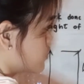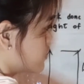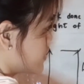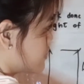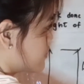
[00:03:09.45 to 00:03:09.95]
2
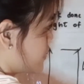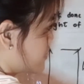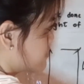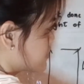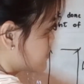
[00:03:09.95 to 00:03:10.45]

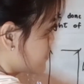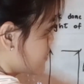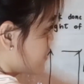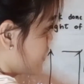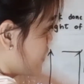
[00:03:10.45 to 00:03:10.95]
kilograms
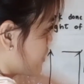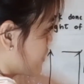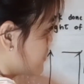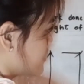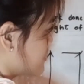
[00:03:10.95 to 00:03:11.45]
and
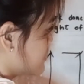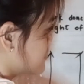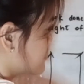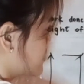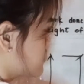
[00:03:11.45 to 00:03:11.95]
then a
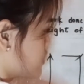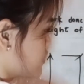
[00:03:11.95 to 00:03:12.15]
distance of